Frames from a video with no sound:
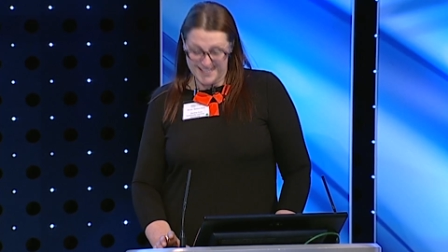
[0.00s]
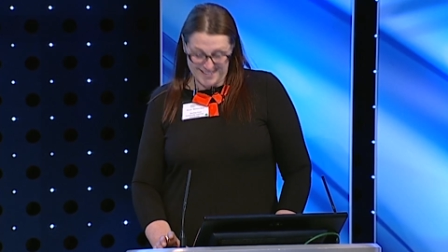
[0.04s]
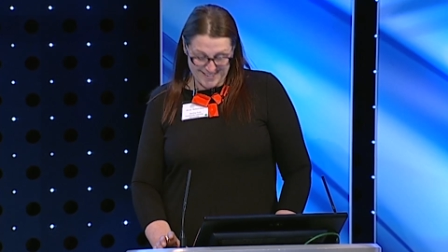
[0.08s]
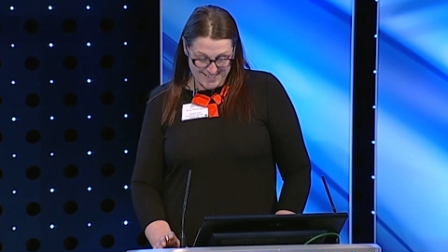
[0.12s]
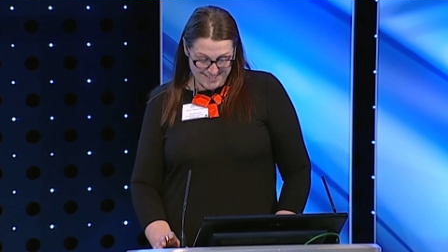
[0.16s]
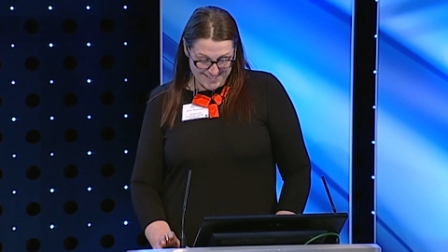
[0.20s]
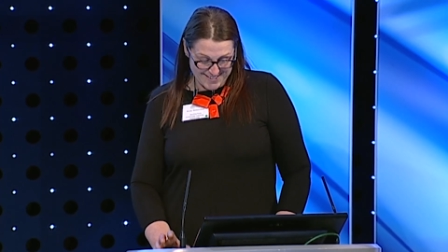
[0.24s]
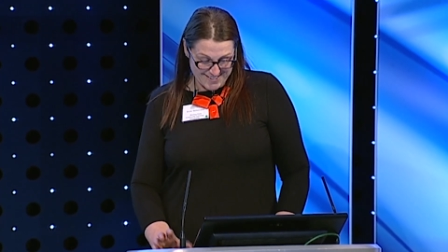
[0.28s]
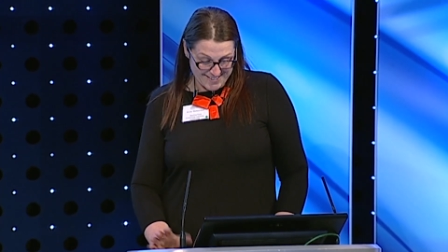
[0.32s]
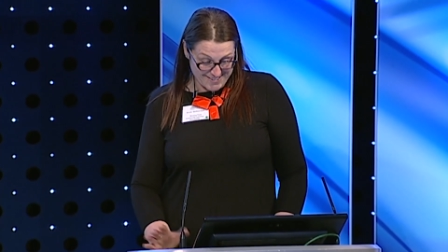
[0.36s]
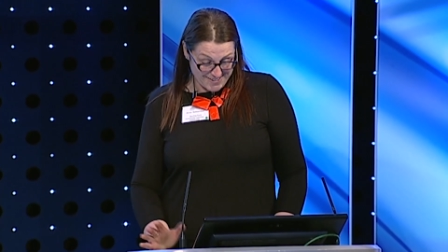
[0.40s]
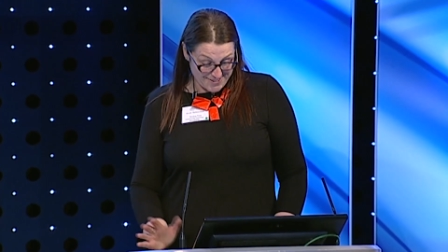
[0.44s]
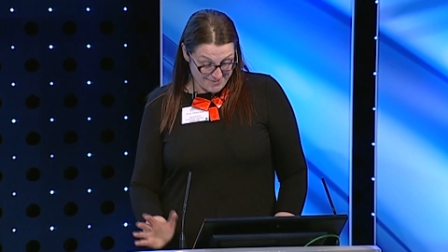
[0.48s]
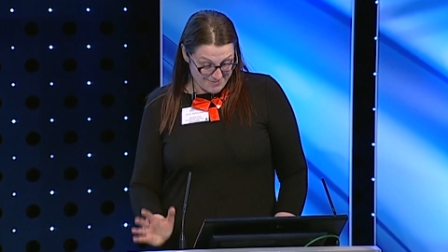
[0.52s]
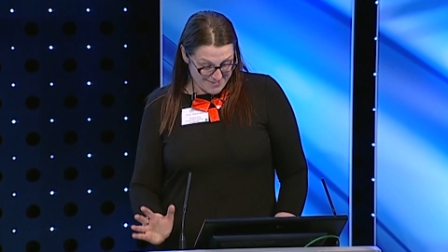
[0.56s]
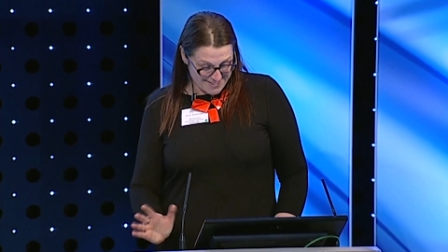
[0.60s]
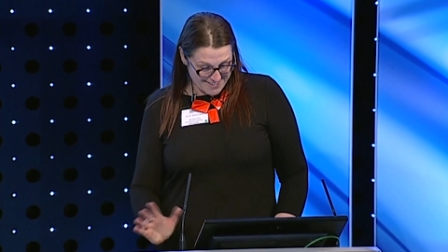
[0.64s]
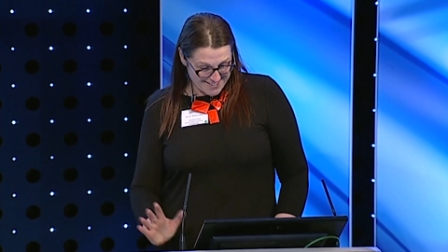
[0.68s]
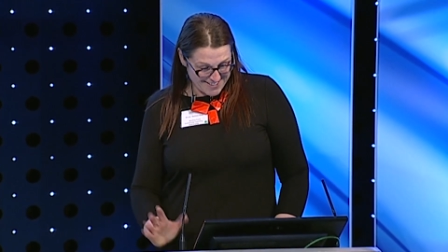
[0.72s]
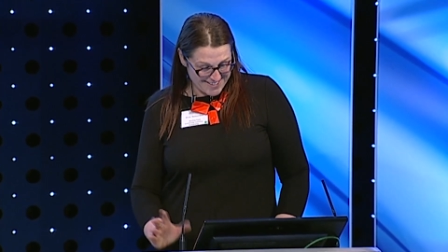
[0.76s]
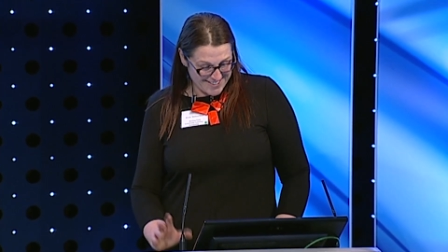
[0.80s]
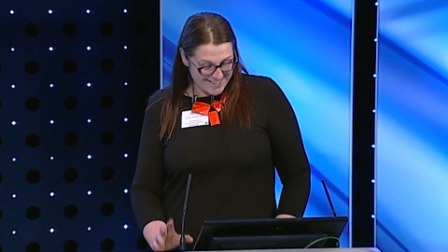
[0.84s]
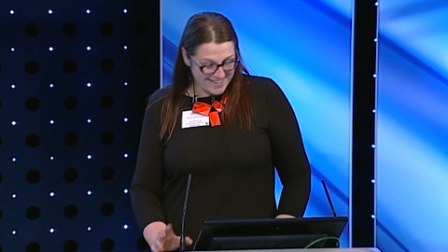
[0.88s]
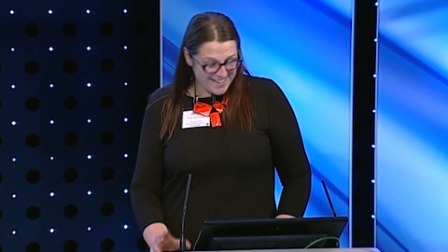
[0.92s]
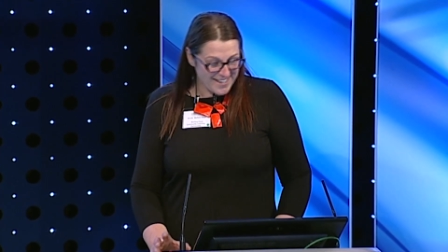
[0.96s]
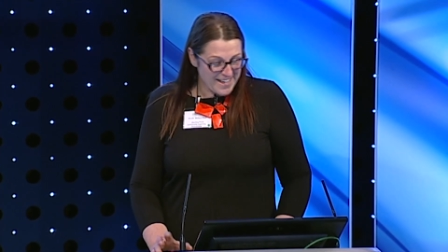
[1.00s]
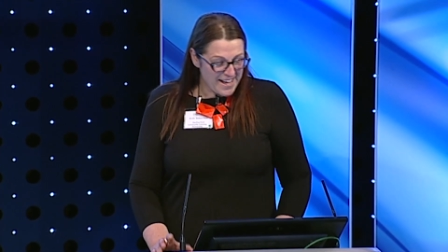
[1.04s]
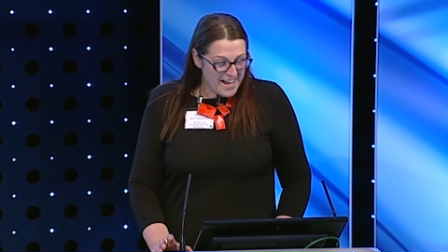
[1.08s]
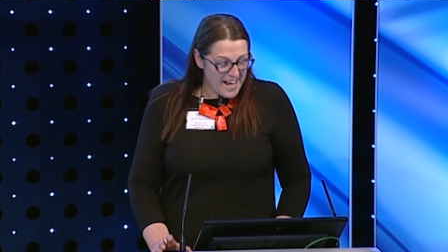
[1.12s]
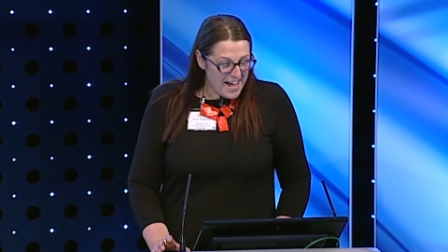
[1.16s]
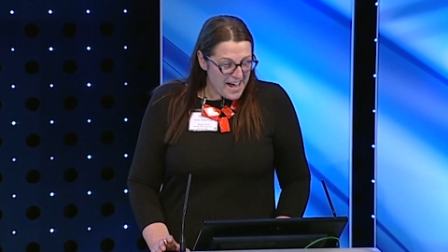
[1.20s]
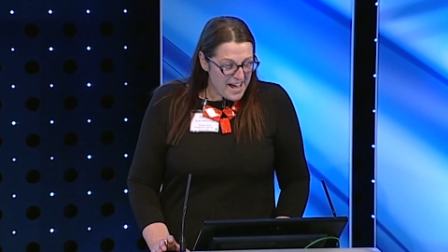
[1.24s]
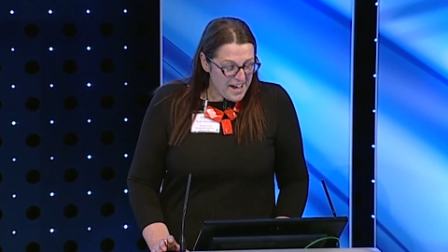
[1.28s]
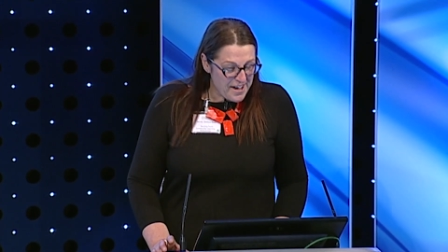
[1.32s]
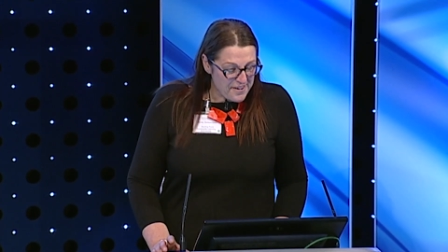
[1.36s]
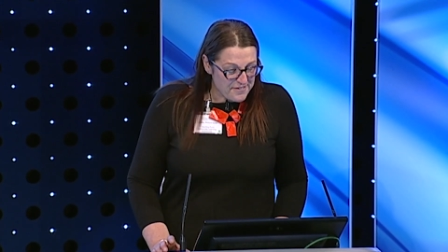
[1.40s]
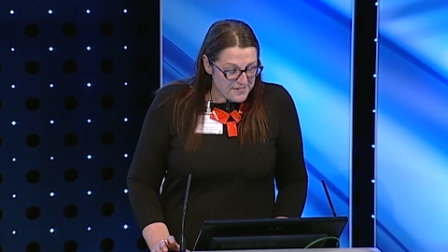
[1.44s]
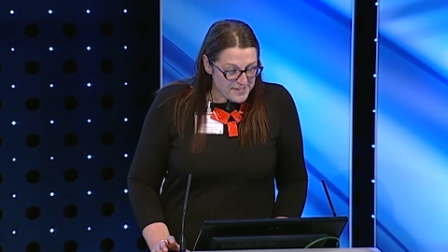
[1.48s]
He's a centre manager
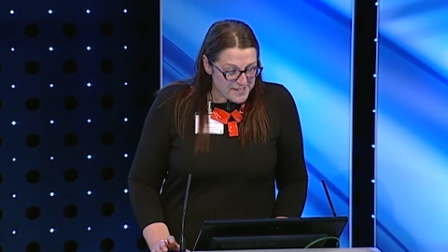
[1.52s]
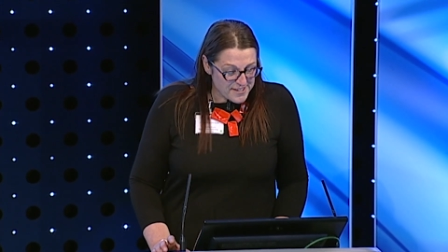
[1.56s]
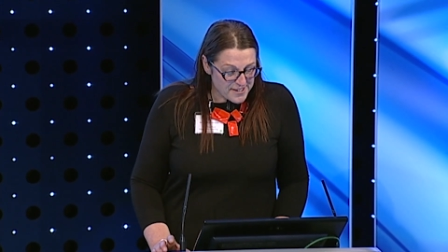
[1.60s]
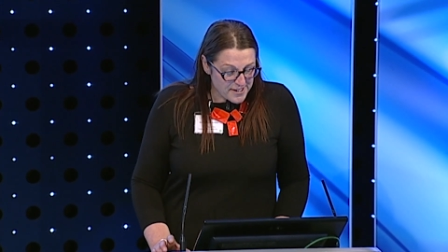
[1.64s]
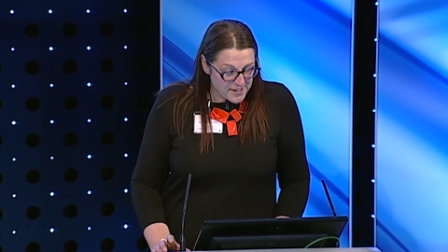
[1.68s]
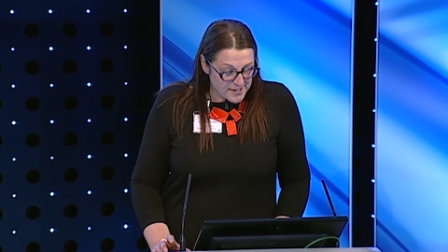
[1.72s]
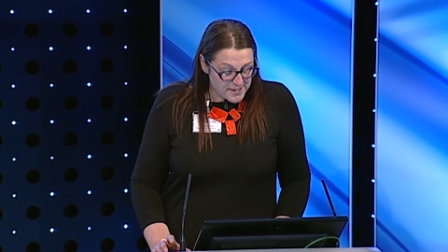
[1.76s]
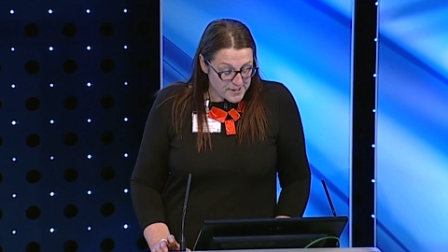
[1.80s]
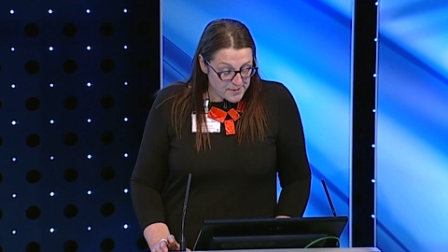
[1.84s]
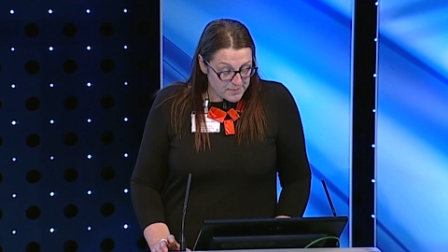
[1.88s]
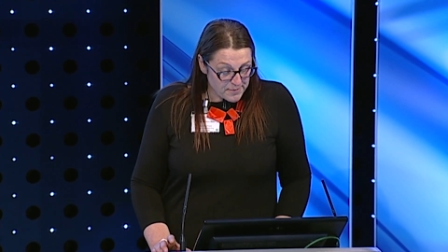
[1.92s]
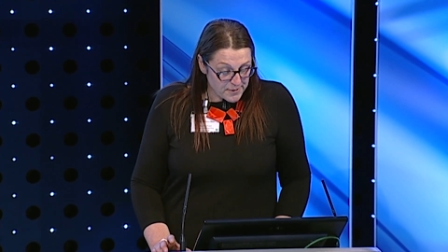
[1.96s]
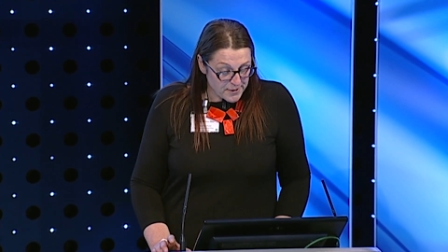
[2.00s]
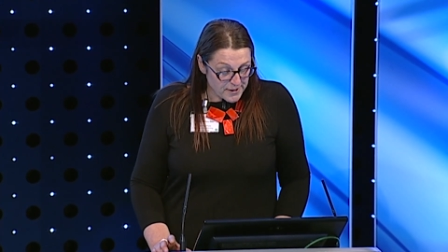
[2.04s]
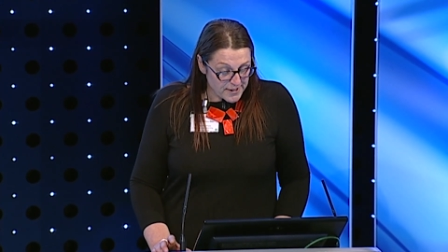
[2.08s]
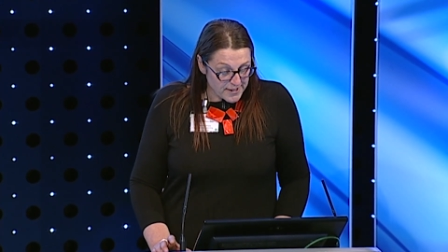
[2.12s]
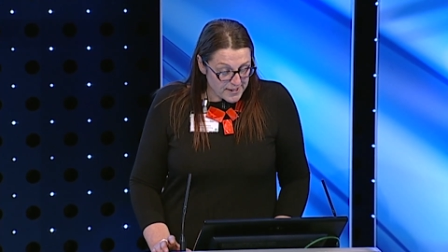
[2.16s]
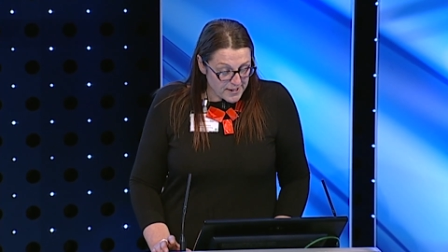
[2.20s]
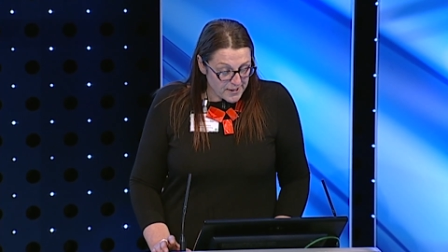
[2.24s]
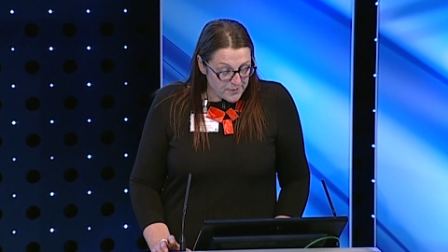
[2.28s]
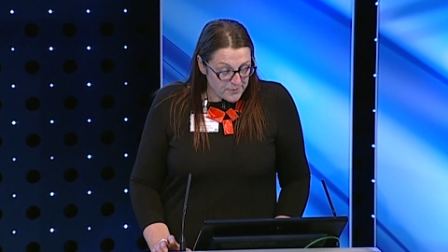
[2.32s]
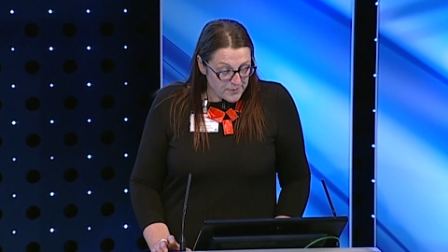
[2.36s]
for Starting Point,